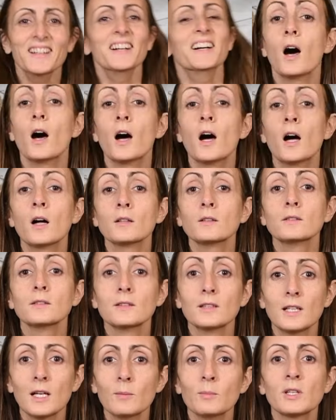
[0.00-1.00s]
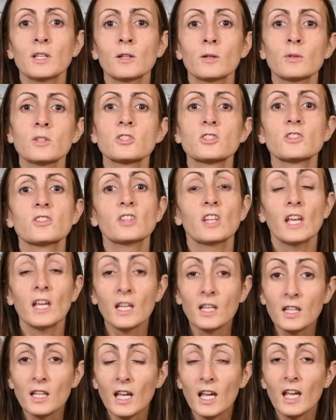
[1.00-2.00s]
Let me know what you
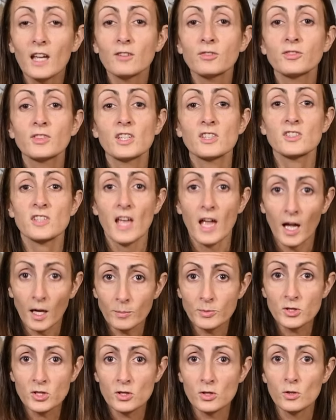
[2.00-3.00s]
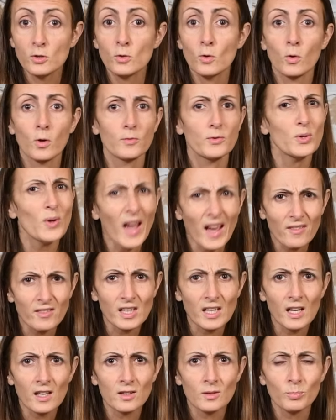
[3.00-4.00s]
think, if this helped you, or if you have
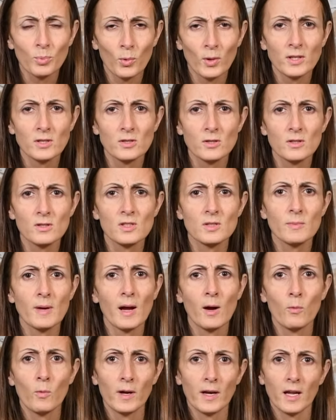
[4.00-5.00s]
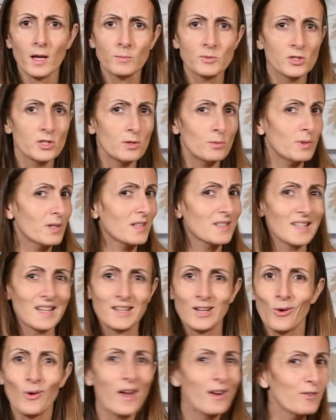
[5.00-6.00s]
any other pointers about what helps you, because I
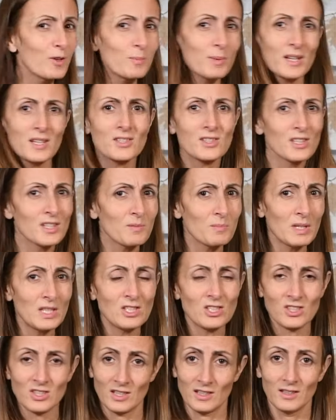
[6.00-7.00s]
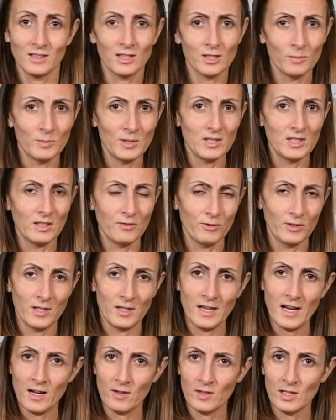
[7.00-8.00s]
know everybody's going to be just a little bit different on
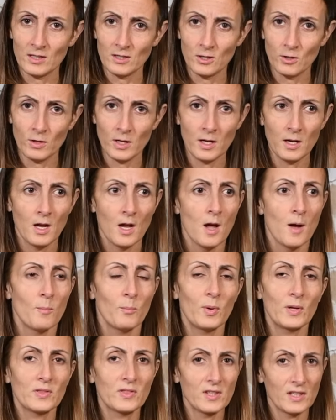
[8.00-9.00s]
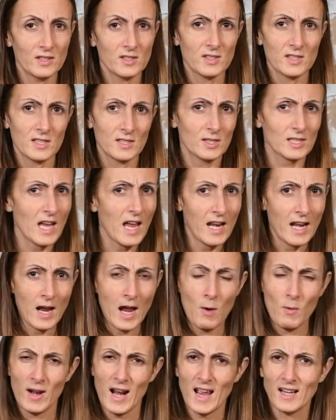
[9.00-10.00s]
how they do it, but this is kind of
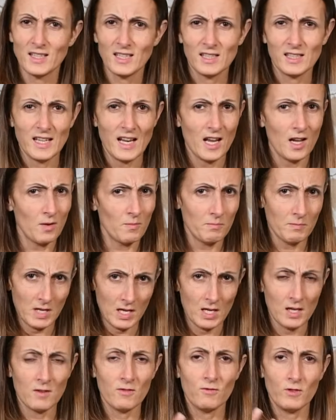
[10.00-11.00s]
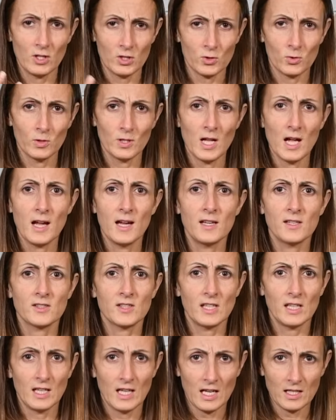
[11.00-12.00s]
what I did to help me visualize
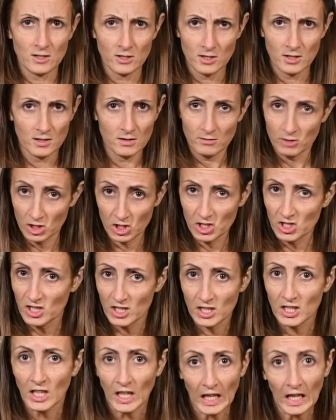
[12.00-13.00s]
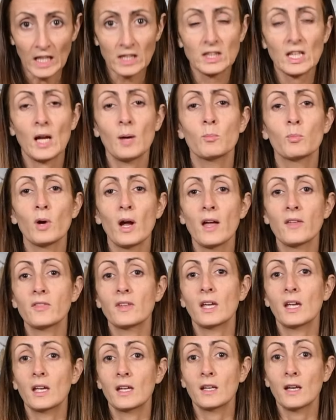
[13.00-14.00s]
it and to just hit that breath,
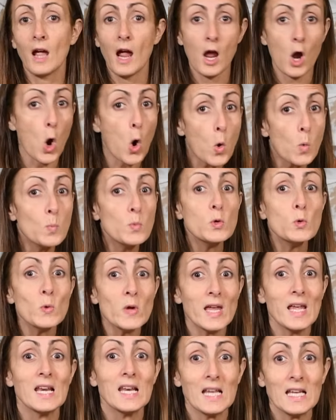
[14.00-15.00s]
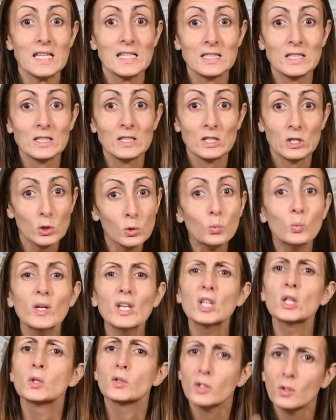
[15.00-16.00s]
and I hope you hit it. You
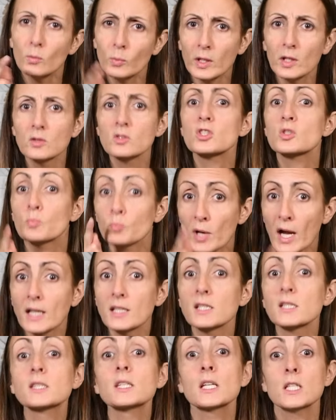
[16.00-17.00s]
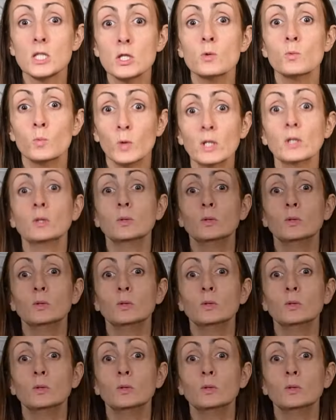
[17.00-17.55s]
will, just practice and you will.